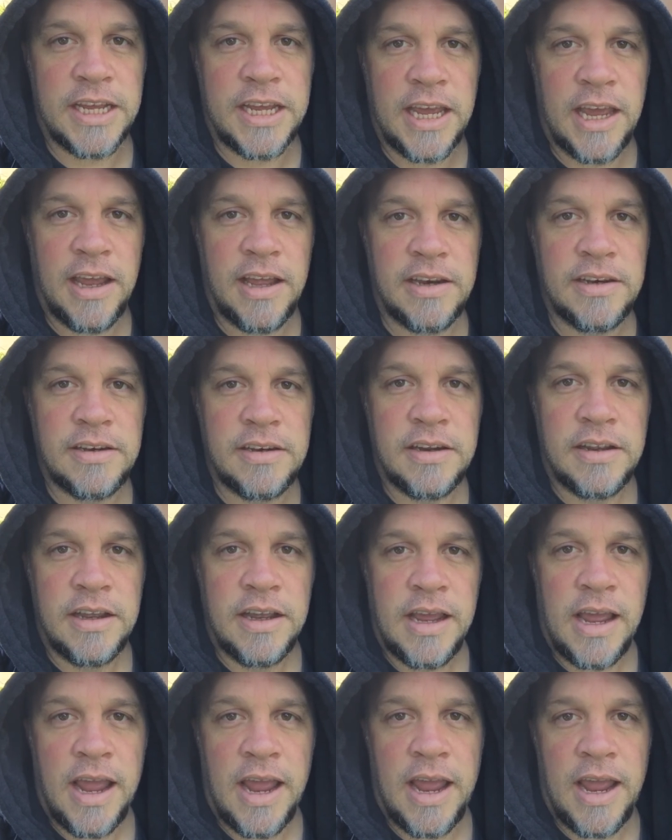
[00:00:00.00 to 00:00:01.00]
again,
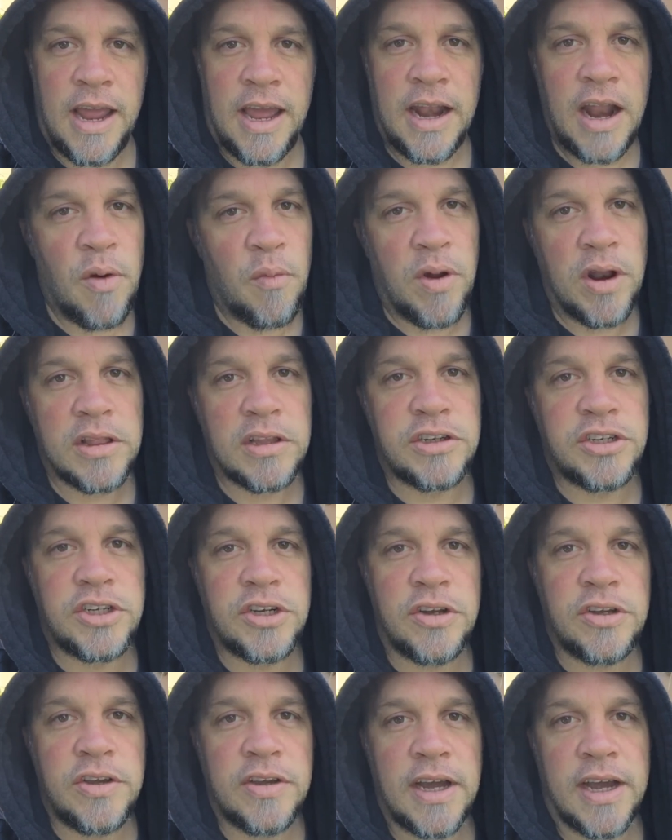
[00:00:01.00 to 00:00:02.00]
and I wanted to
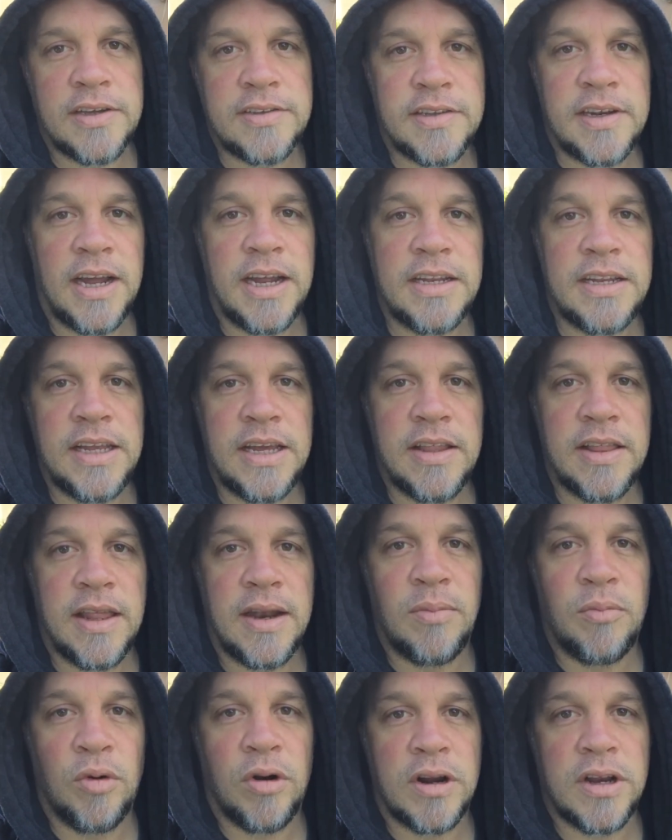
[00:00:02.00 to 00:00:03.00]
show you guys an idea
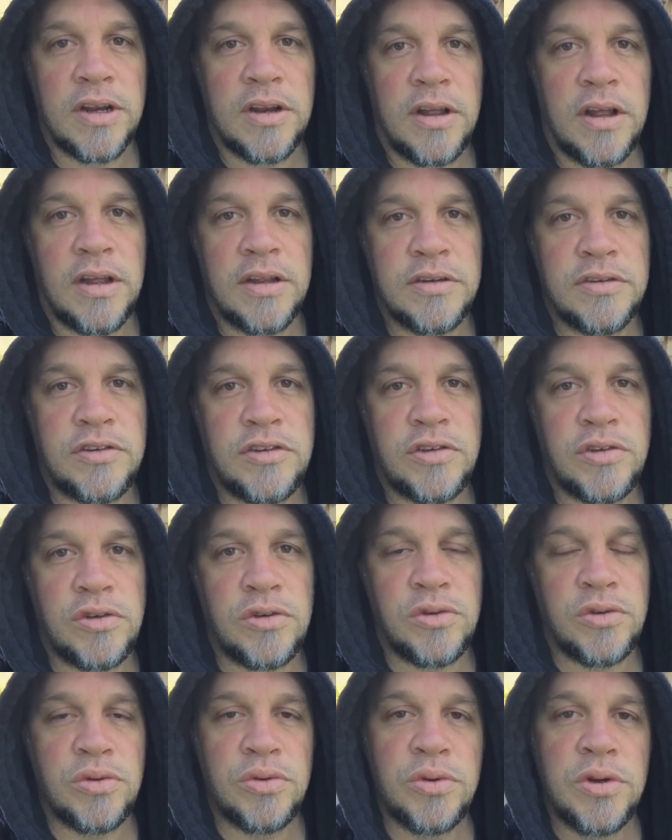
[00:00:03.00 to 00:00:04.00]
that I'm working on
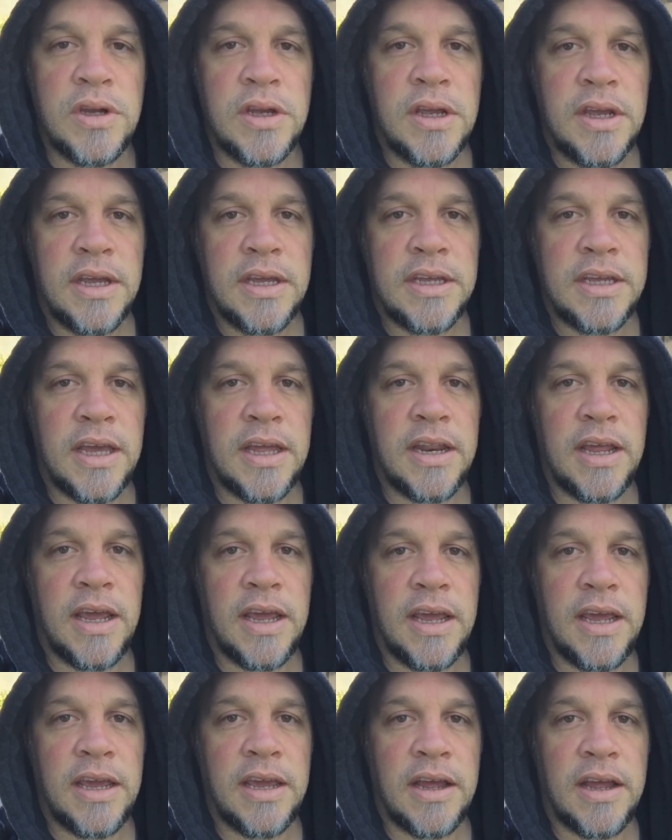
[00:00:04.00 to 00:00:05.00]
to get
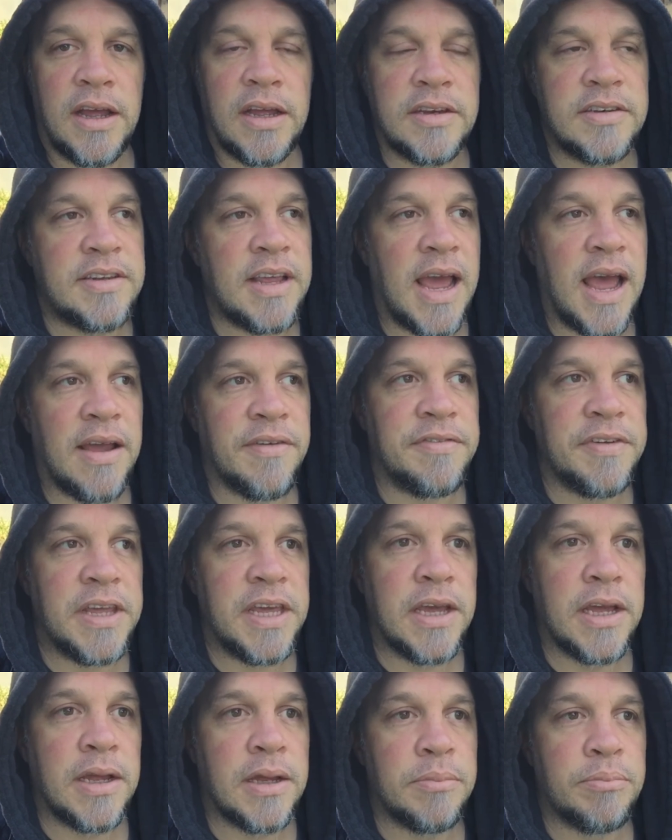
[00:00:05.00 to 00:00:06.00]
a uh,
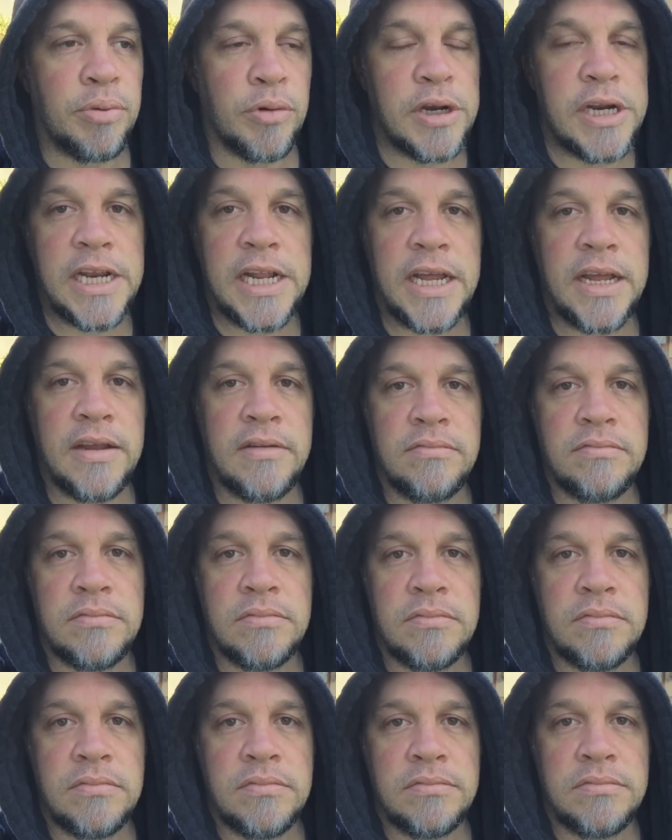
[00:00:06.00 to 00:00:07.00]
Daphnia breeding
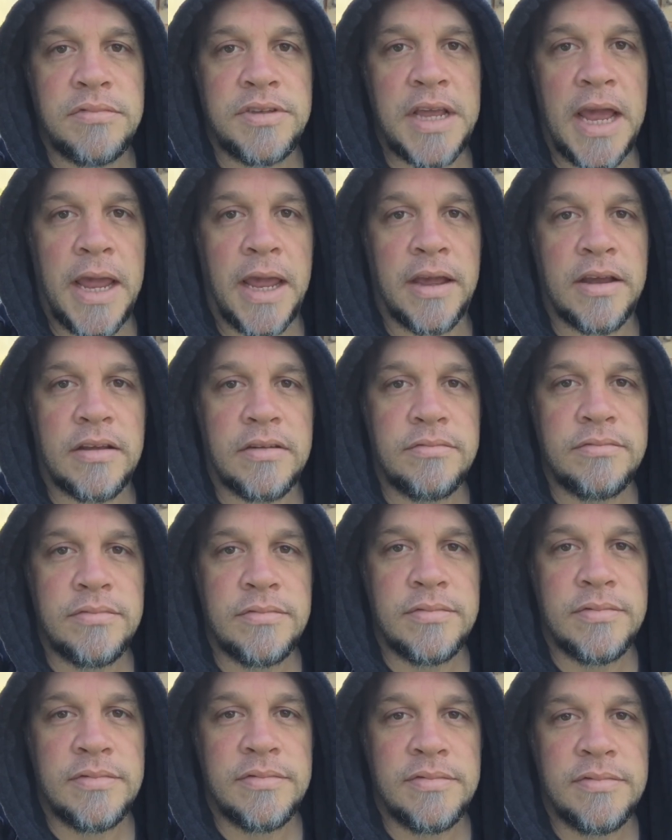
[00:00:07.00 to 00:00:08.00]
tank.
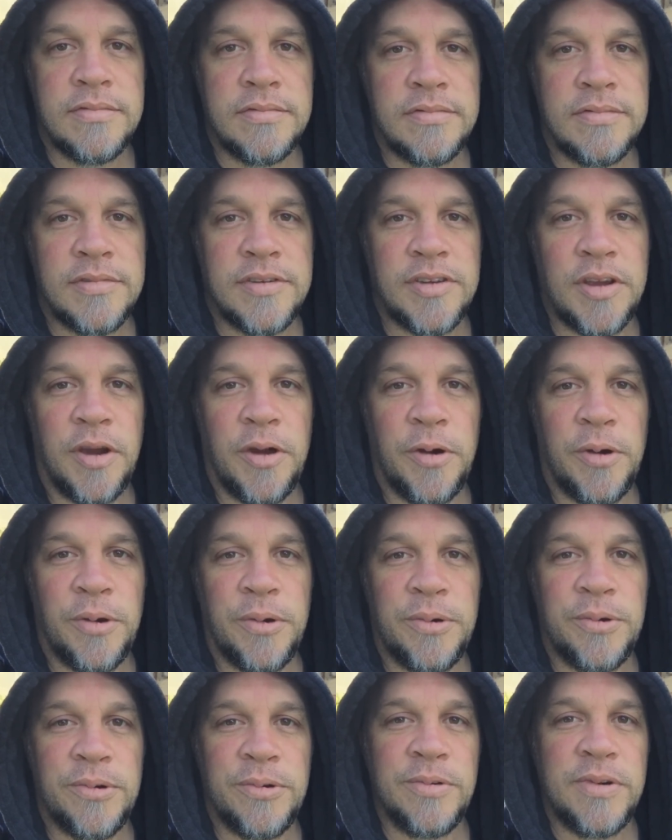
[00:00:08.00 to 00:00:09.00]

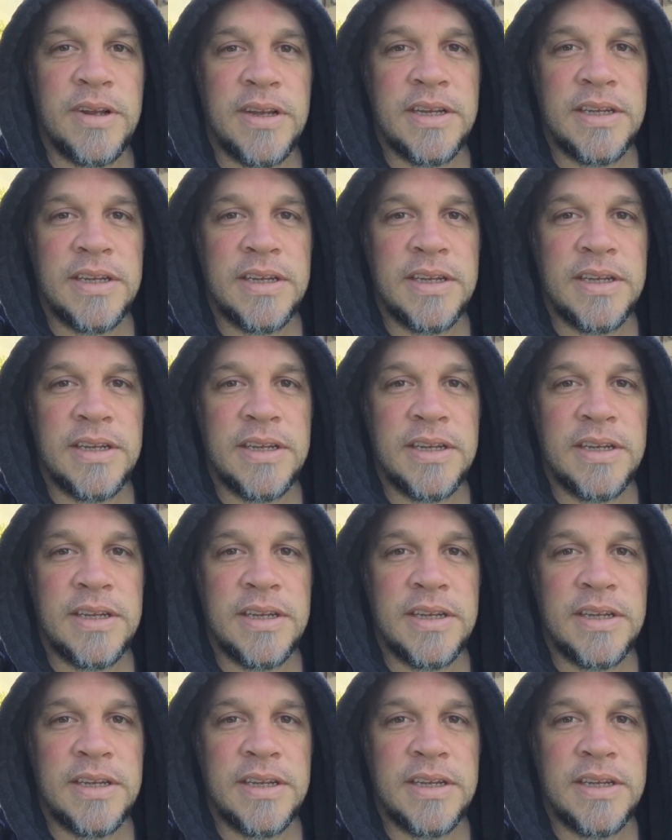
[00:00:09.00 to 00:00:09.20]
So